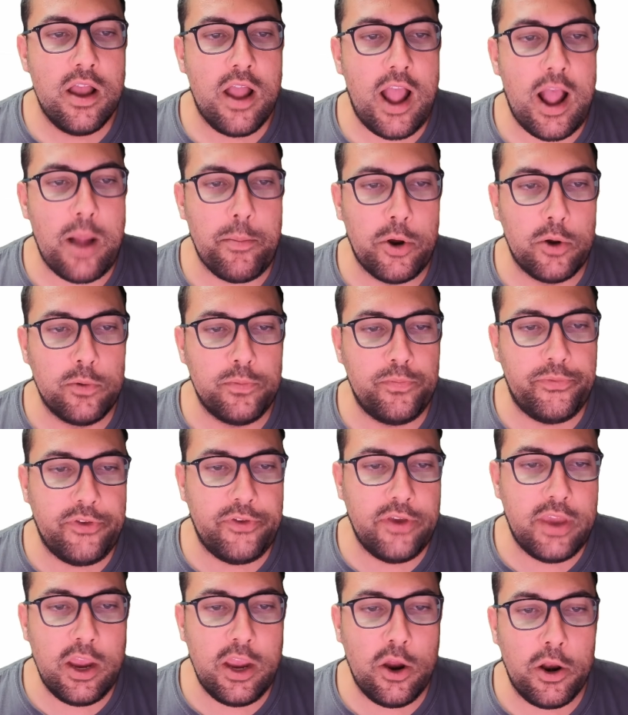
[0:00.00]
How about
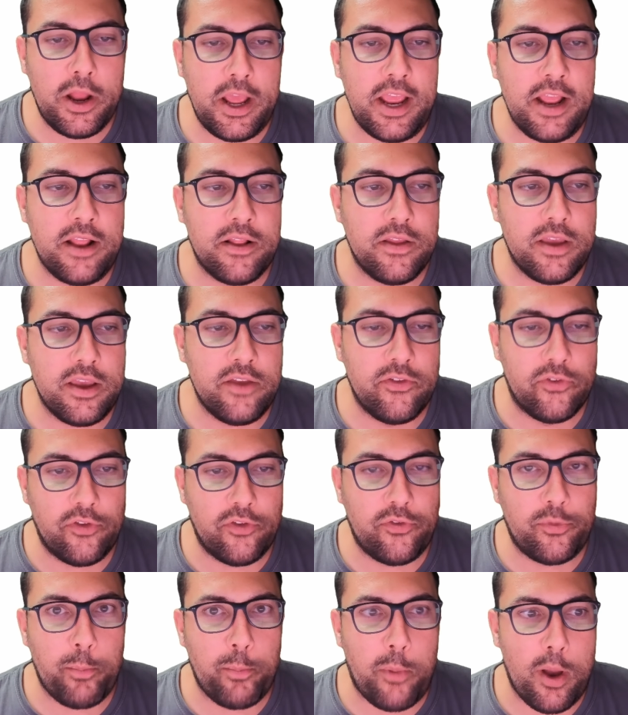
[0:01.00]
security? Is
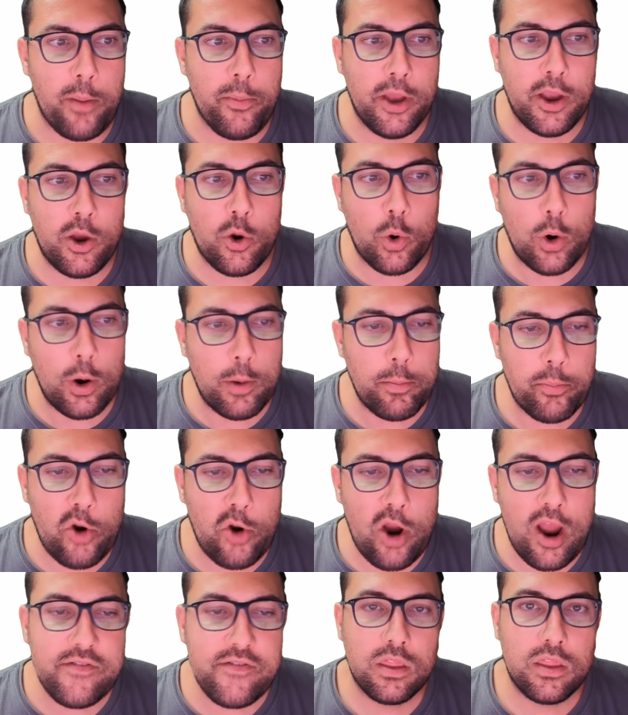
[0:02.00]
this public or
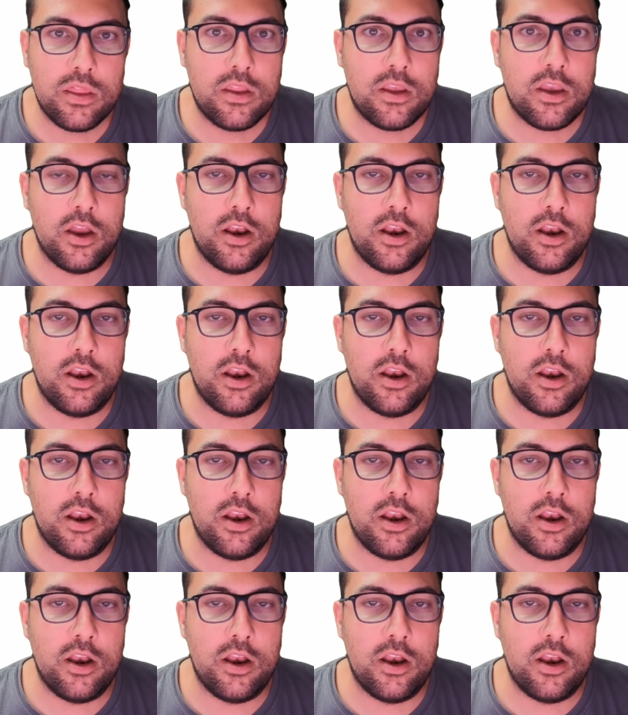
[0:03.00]
private?